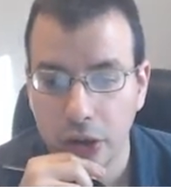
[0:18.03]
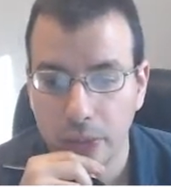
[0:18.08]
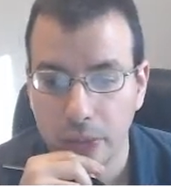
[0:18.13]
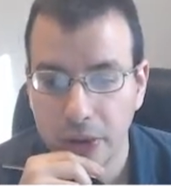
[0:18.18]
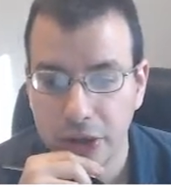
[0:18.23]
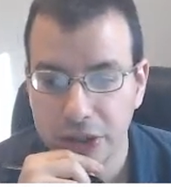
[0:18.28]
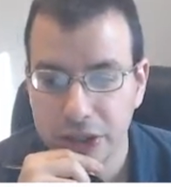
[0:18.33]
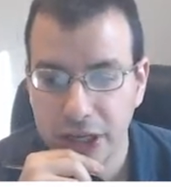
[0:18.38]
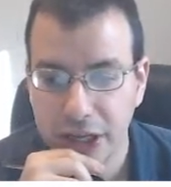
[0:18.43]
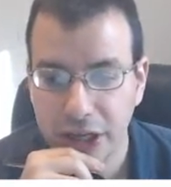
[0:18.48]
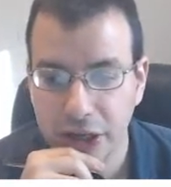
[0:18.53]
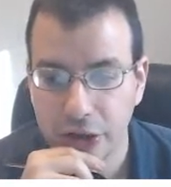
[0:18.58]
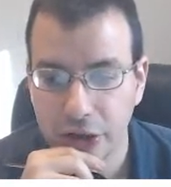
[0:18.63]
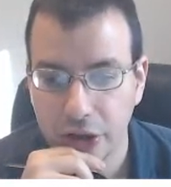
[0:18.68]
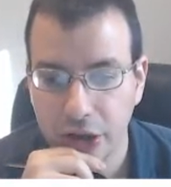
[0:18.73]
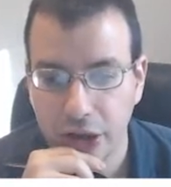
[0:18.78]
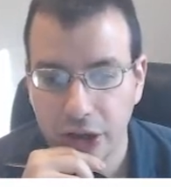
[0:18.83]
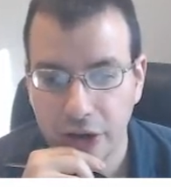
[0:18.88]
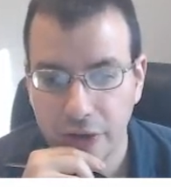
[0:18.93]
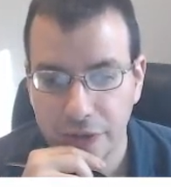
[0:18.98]
Makes an angle
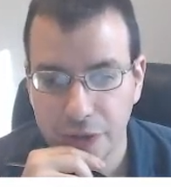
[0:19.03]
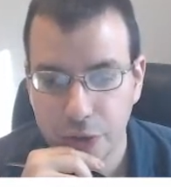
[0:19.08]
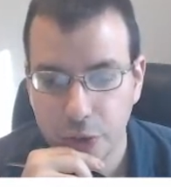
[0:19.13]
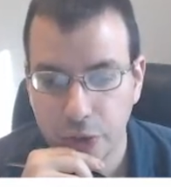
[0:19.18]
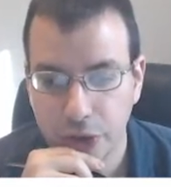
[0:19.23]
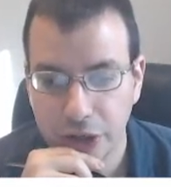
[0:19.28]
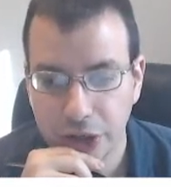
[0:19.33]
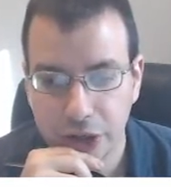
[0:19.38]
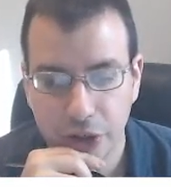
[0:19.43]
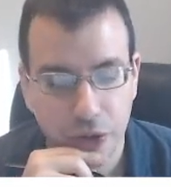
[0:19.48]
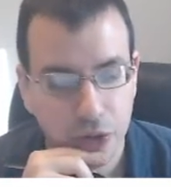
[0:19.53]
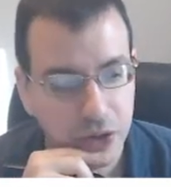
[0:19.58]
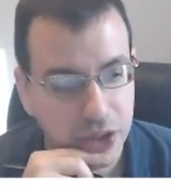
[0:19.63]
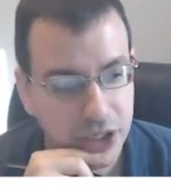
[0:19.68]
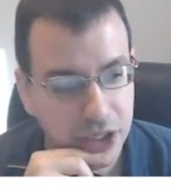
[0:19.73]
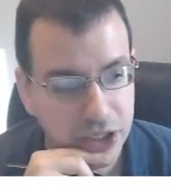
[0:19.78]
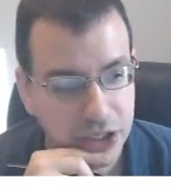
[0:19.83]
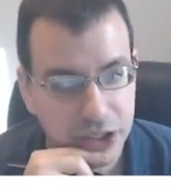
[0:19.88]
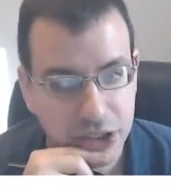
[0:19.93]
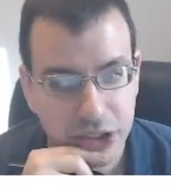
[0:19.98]
of 20
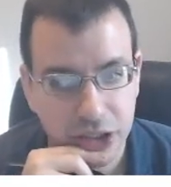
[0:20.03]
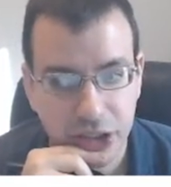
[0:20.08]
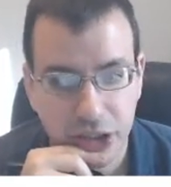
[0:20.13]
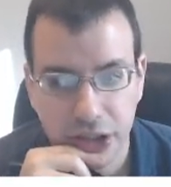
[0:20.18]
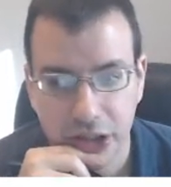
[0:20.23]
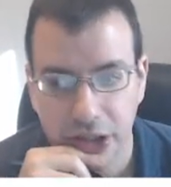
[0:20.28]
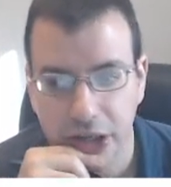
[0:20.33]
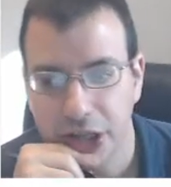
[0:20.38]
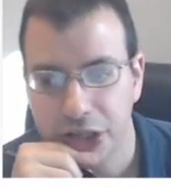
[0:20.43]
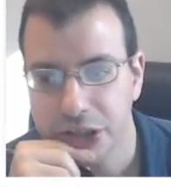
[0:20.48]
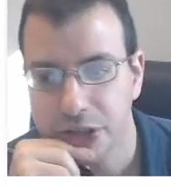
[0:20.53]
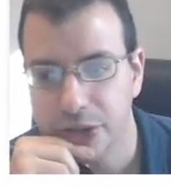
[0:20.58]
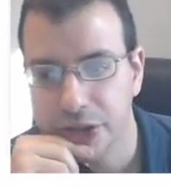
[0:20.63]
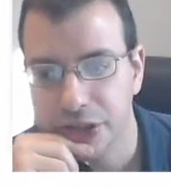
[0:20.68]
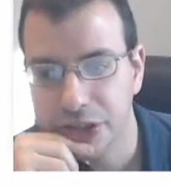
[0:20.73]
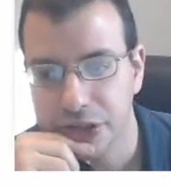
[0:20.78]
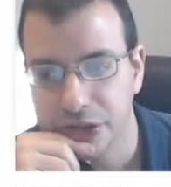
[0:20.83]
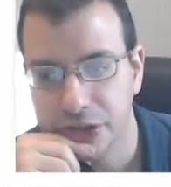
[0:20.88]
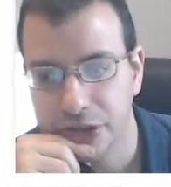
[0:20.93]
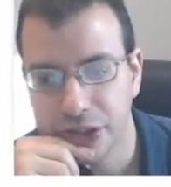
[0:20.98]
degrees, assume that's
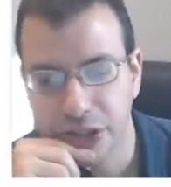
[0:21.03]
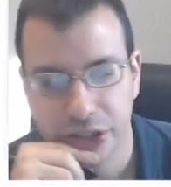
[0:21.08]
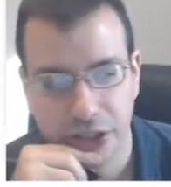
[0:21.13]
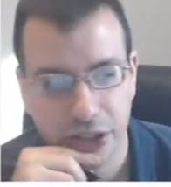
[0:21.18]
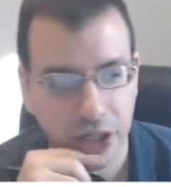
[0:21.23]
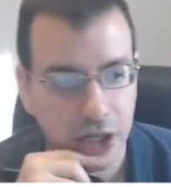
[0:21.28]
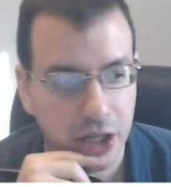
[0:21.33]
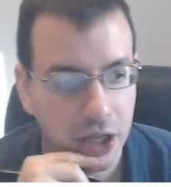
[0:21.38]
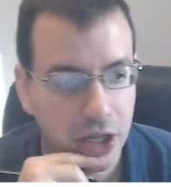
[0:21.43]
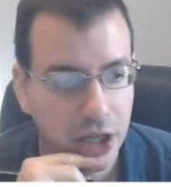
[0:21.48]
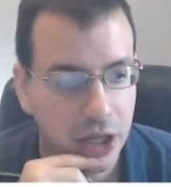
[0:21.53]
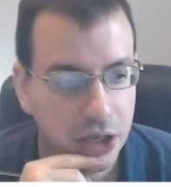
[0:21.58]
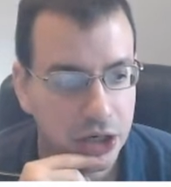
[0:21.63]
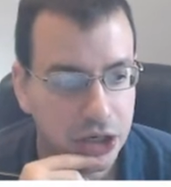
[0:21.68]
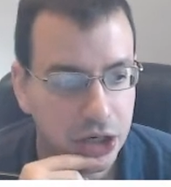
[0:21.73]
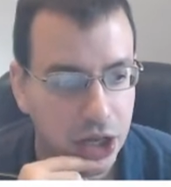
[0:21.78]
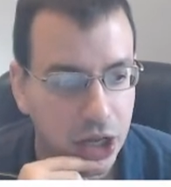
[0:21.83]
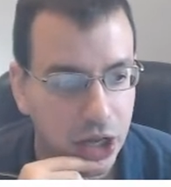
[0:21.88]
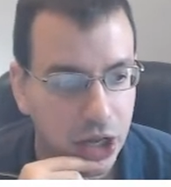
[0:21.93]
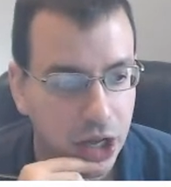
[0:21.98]
degrees,
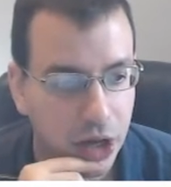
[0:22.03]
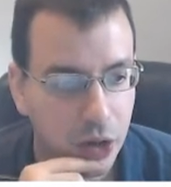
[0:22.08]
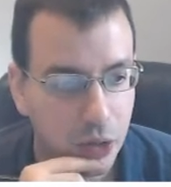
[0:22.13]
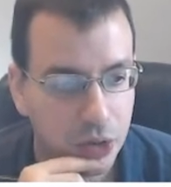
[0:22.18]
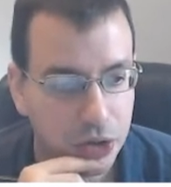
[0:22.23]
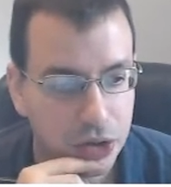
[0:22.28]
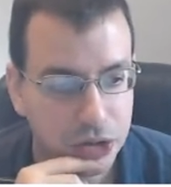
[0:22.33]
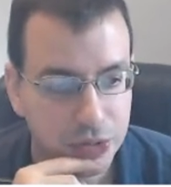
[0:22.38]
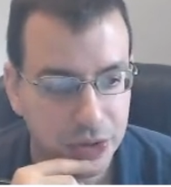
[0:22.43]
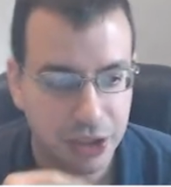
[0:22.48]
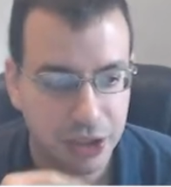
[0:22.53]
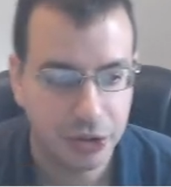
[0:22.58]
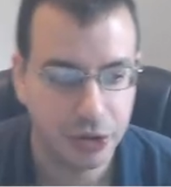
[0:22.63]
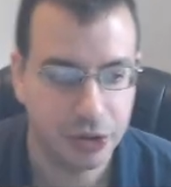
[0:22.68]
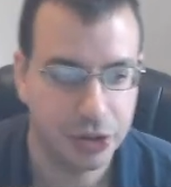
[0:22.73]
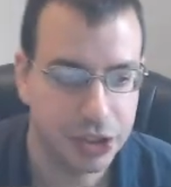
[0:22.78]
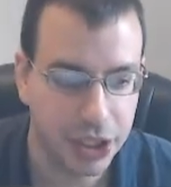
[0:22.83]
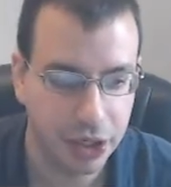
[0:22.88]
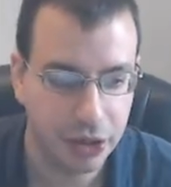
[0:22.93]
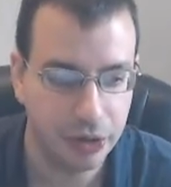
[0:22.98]
uh, with respect to the
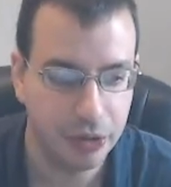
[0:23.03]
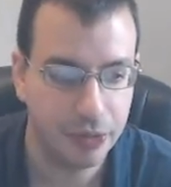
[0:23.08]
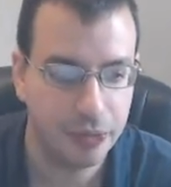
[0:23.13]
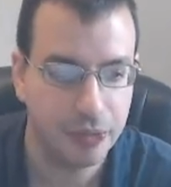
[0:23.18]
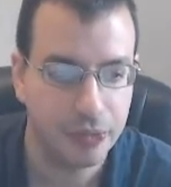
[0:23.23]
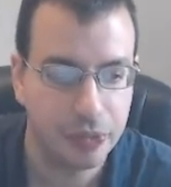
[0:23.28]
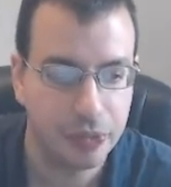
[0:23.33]
horizontal.